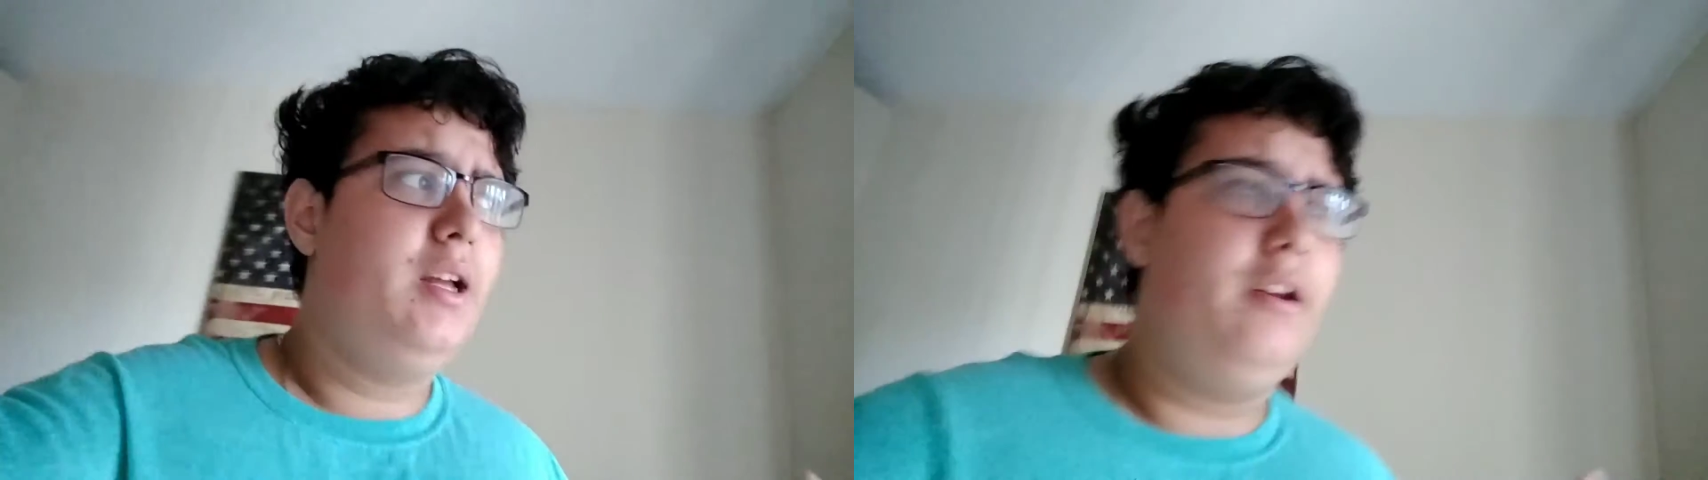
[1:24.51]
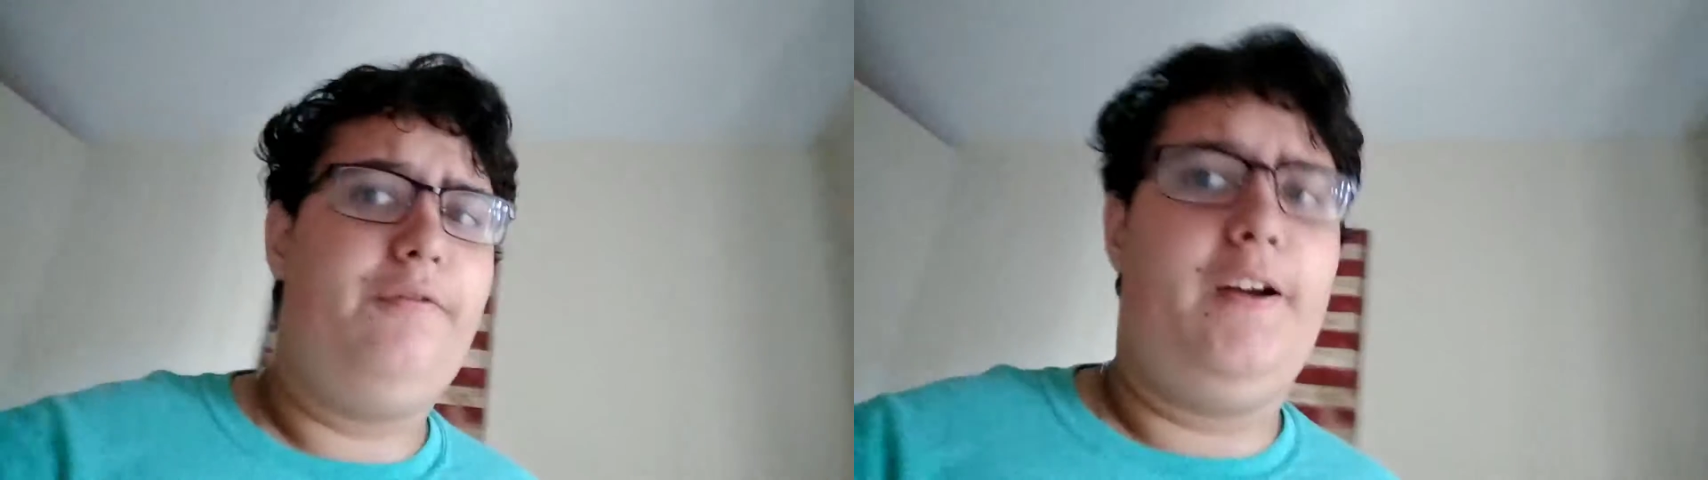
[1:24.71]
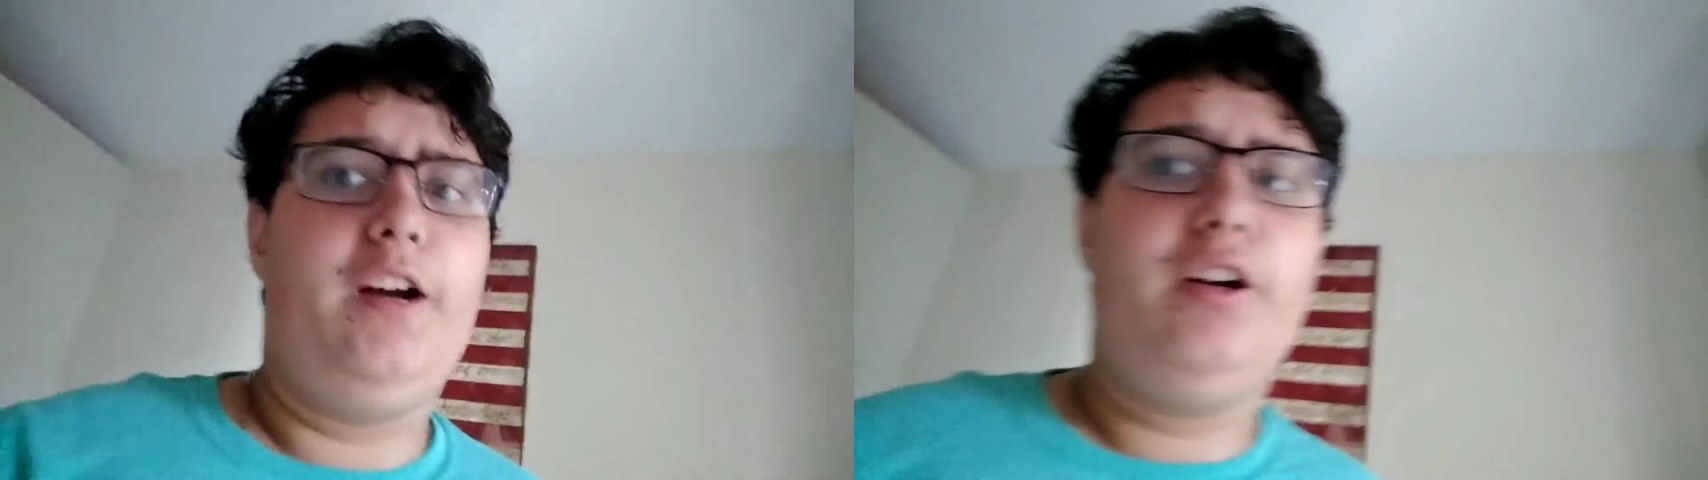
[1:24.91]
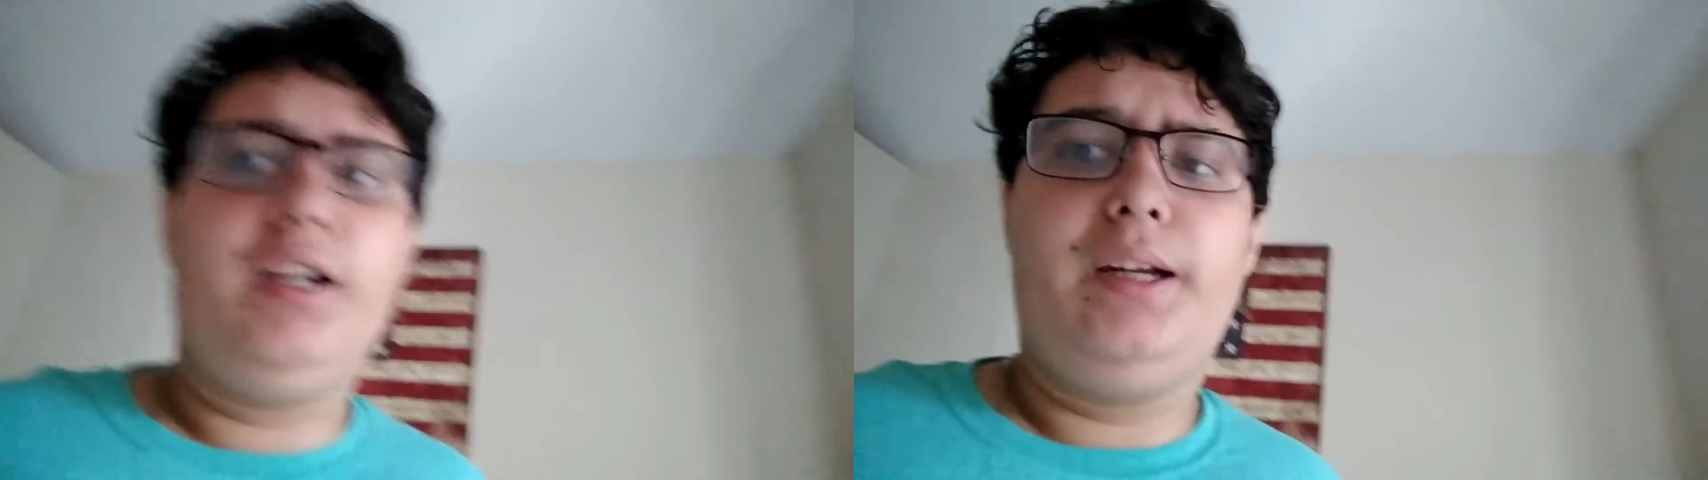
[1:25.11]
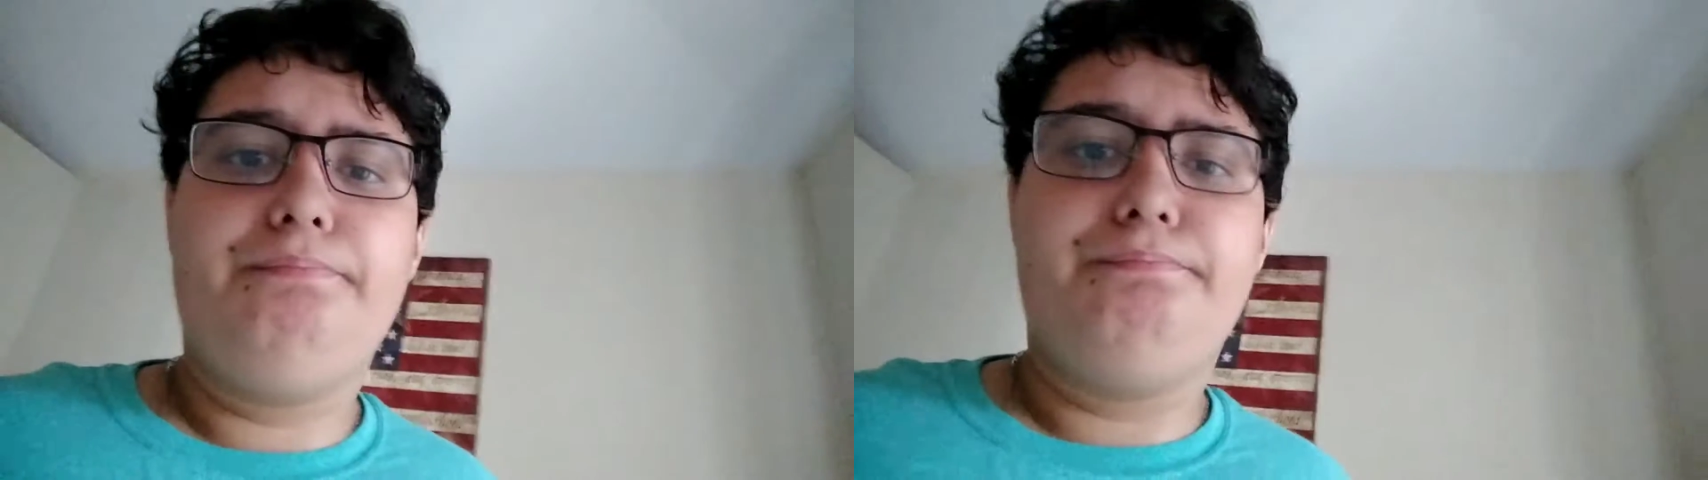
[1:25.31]
and fire
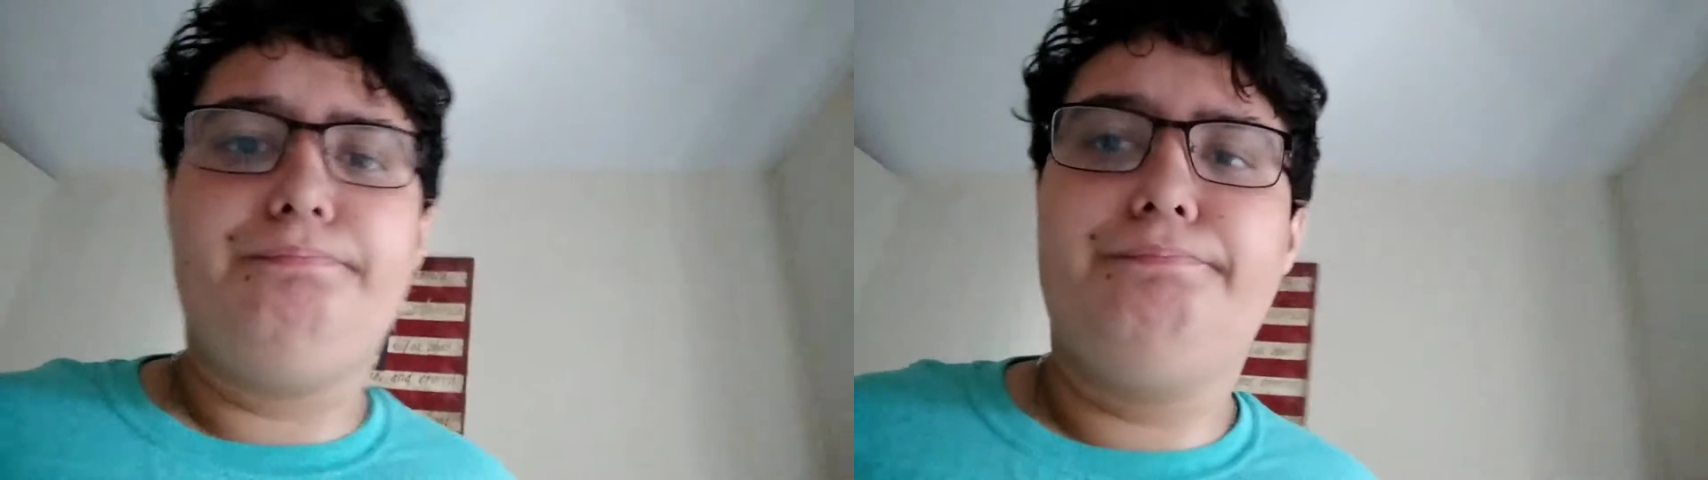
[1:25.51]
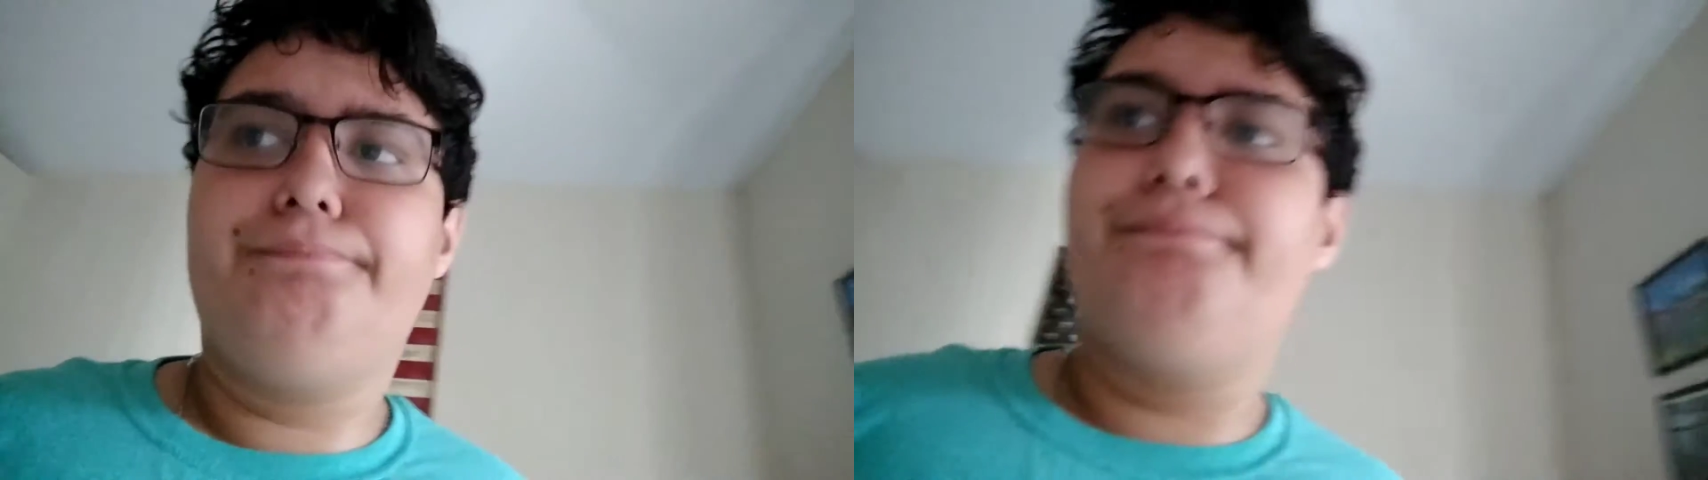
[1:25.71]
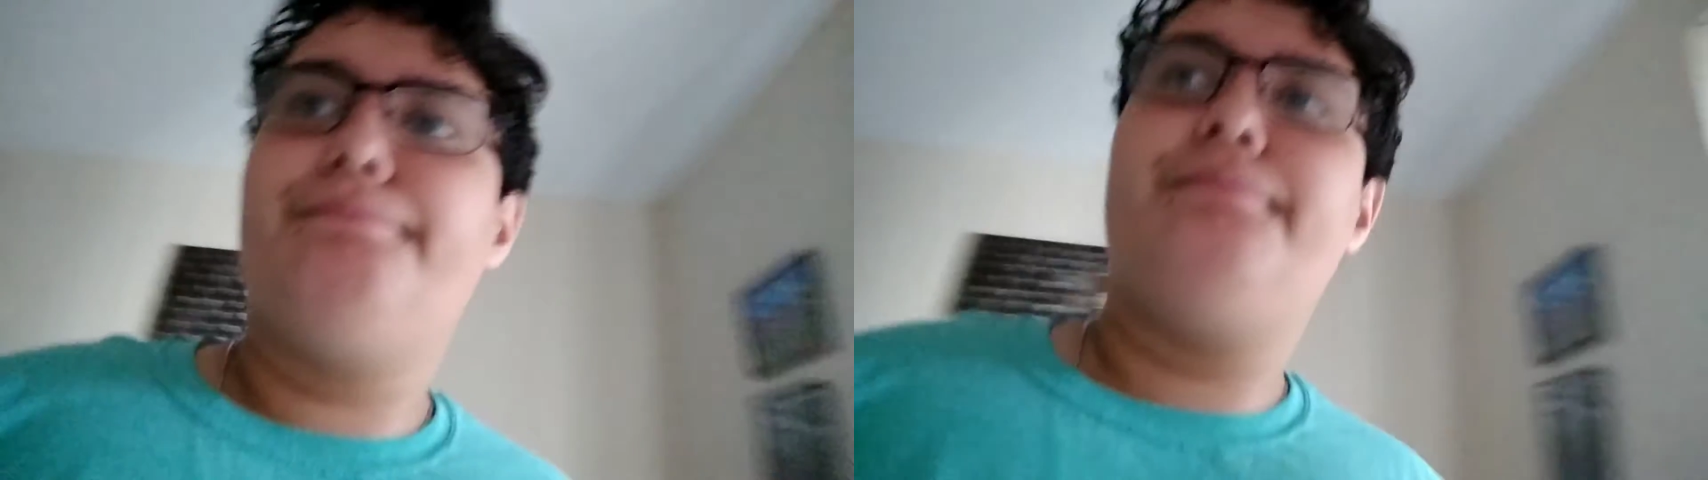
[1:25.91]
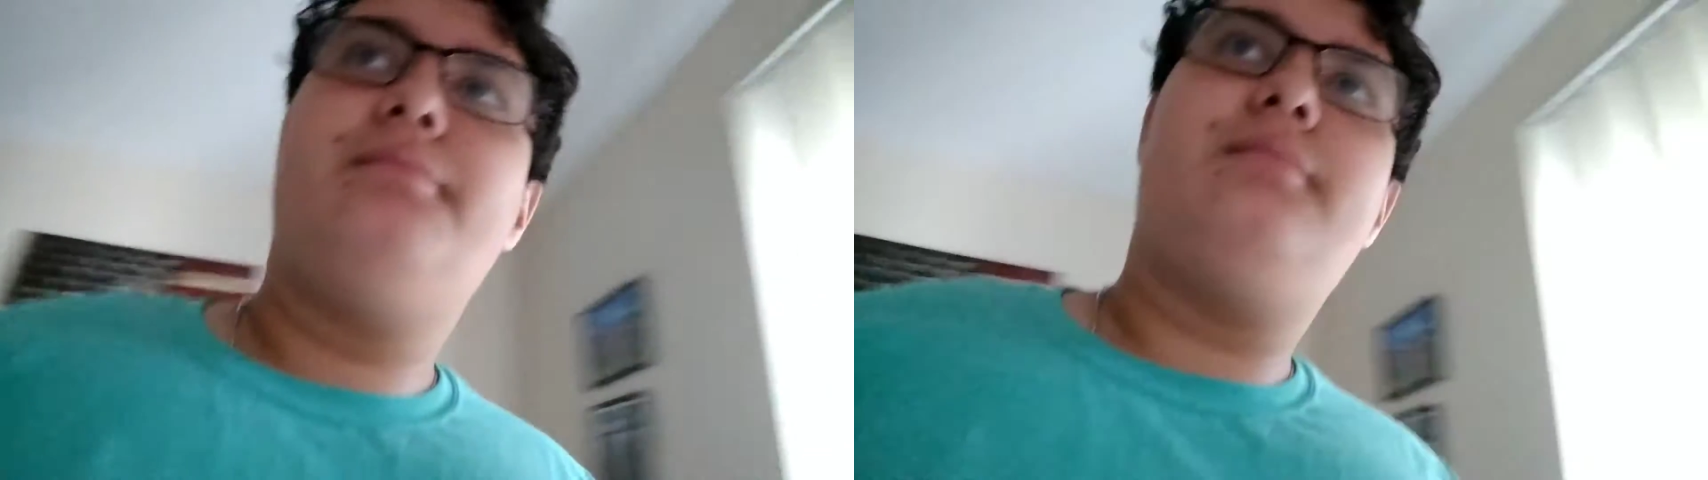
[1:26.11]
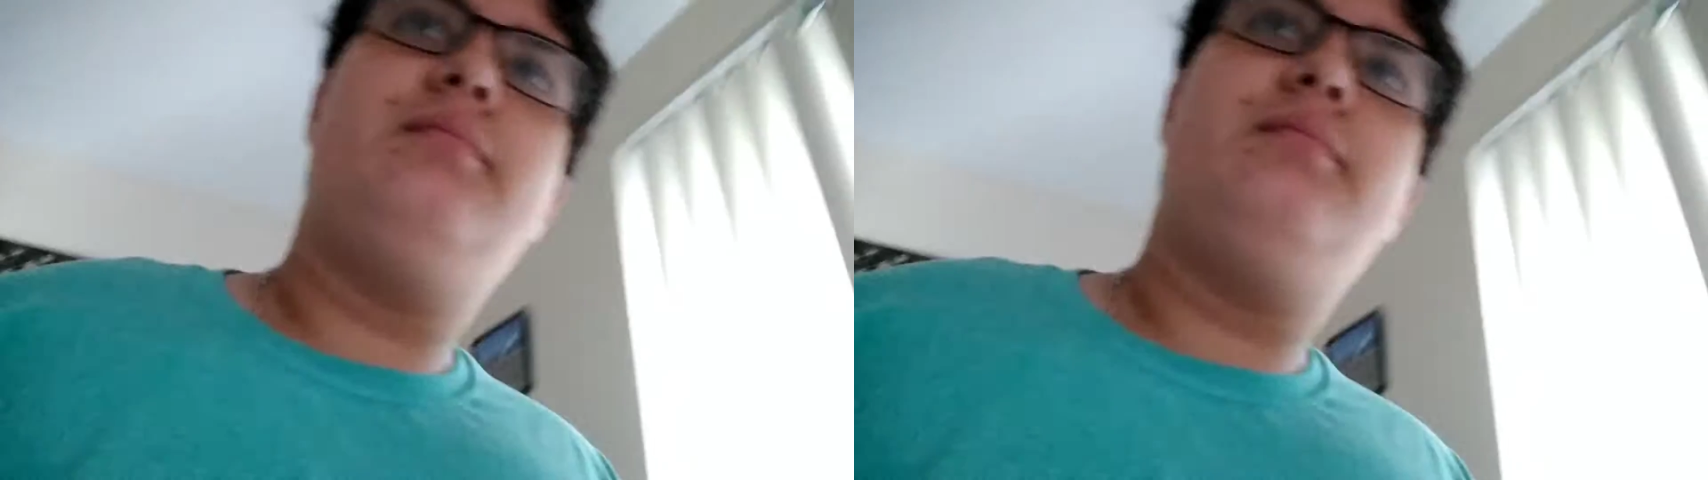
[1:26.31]
cup. Mm,